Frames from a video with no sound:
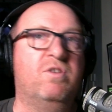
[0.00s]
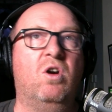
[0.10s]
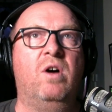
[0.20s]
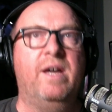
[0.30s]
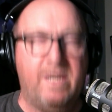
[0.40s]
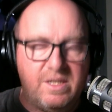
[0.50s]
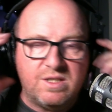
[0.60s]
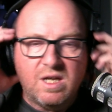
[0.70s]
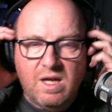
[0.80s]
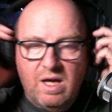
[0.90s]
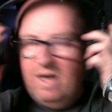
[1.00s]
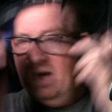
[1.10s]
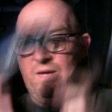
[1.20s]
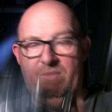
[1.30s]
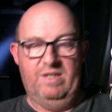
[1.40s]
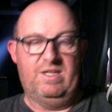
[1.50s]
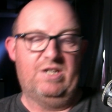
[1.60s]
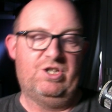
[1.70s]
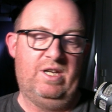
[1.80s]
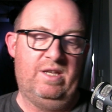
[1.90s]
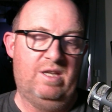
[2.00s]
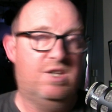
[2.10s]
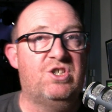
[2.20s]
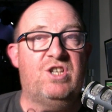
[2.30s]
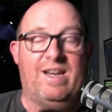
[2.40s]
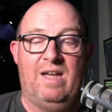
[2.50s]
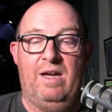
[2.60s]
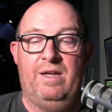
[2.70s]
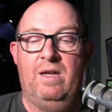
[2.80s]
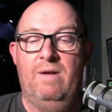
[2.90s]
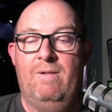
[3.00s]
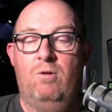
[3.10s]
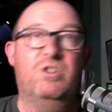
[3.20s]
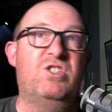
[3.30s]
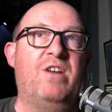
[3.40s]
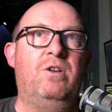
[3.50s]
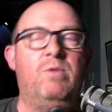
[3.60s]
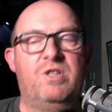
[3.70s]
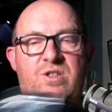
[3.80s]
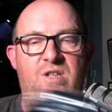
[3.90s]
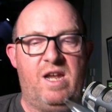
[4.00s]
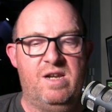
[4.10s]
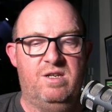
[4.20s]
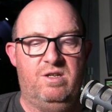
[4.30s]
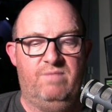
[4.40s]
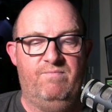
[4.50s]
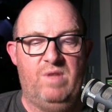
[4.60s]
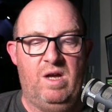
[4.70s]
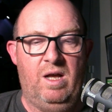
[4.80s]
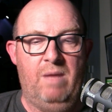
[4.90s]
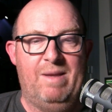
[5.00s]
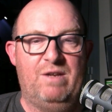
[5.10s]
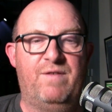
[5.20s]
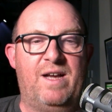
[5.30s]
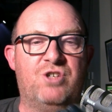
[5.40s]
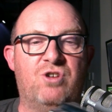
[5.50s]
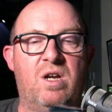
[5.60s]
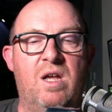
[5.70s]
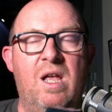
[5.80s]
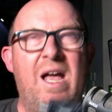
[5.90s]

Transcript: got is um, it's actually the Senal or Senel, which is an Indian uh, manufacturer,